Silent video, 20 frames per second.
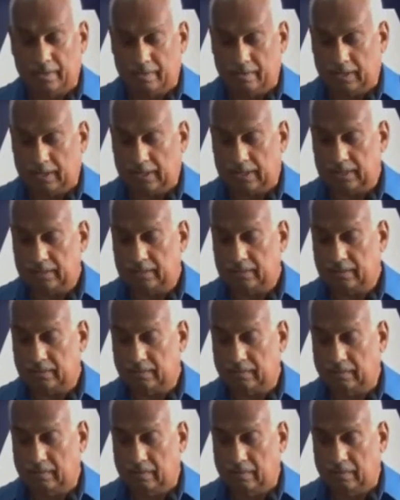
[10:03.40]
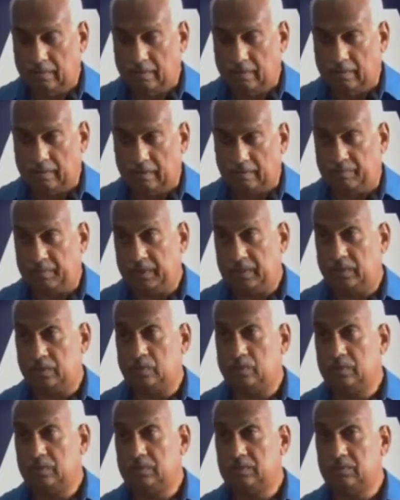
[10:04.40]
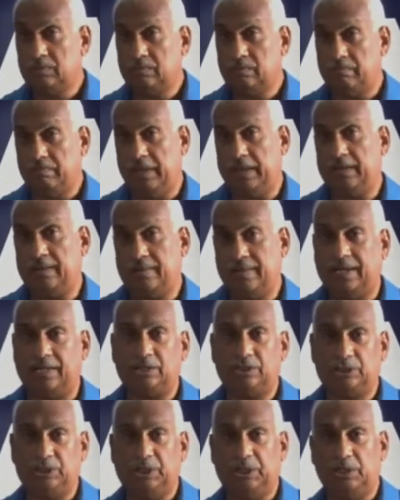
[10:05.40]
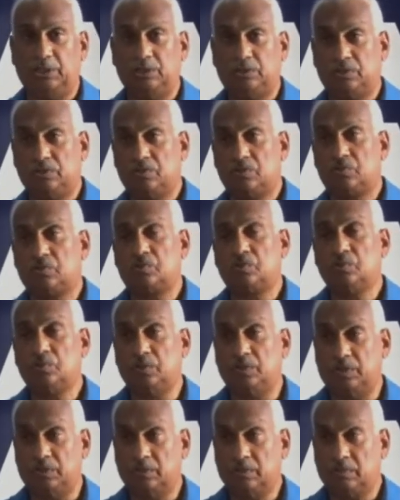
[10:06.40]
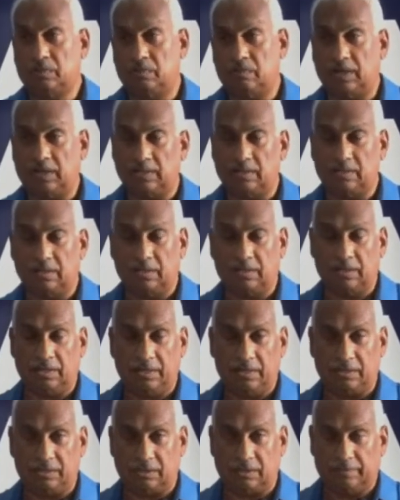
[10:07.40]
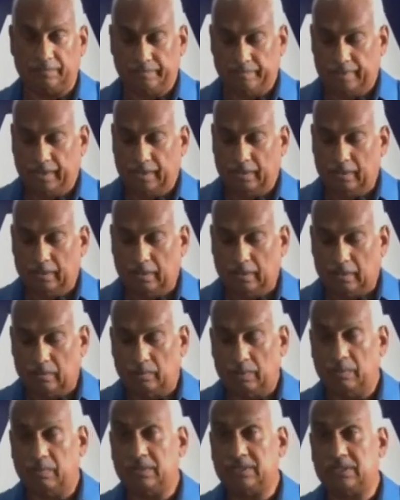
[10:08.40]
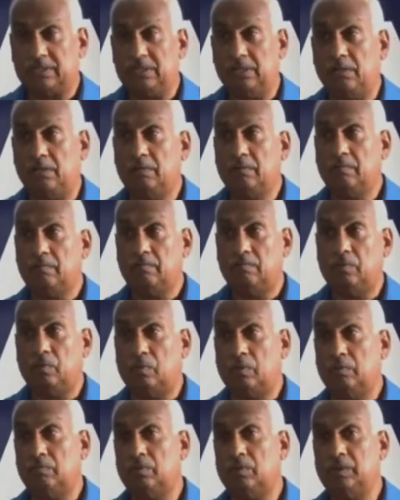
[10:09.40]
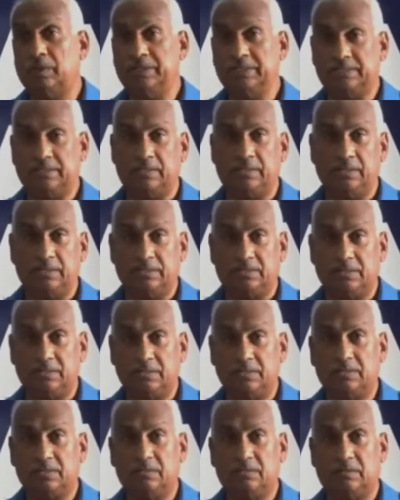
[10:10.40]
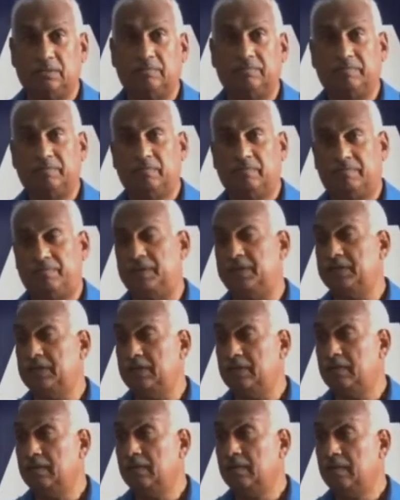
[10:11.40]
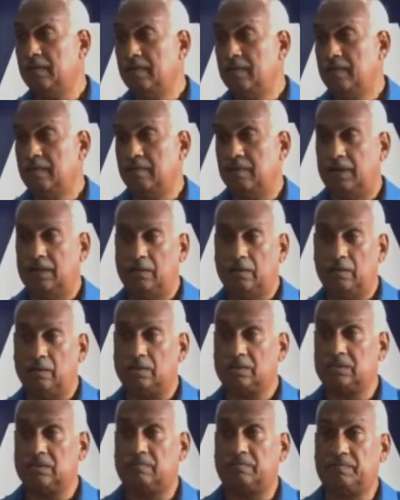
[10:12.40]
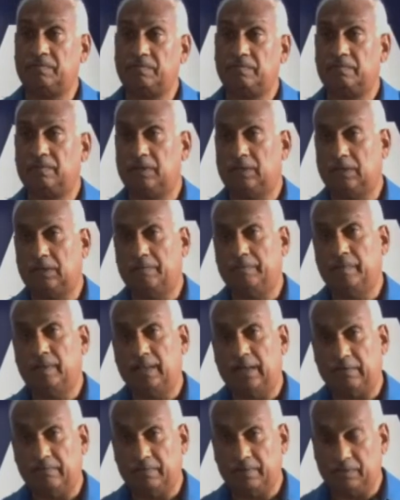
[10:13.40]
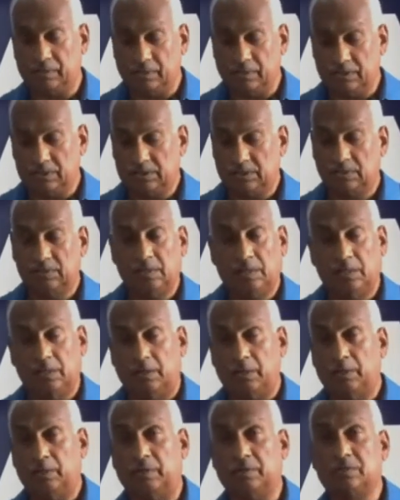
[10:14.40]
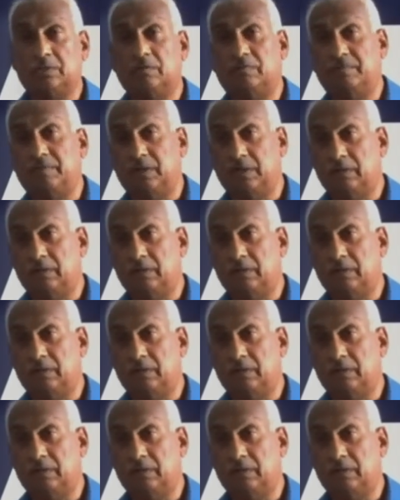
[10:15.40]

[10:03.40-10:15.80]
And if we don't make that change sooner rather than later, we will see more and more incidences of flooding and loss of livelihoods and loss of